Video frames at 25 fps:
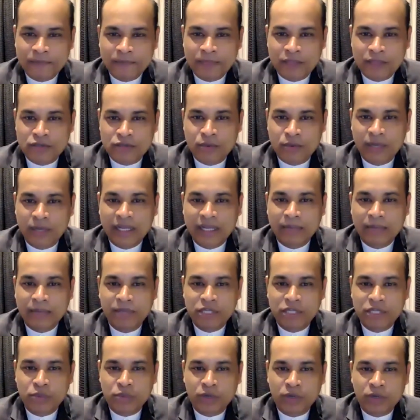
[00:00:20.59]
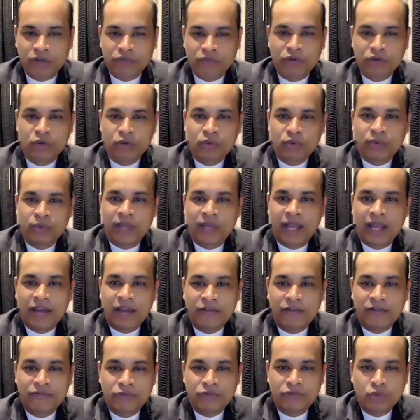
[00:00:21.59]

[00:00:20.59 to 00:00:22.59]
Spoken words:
So welcome each one of you. We have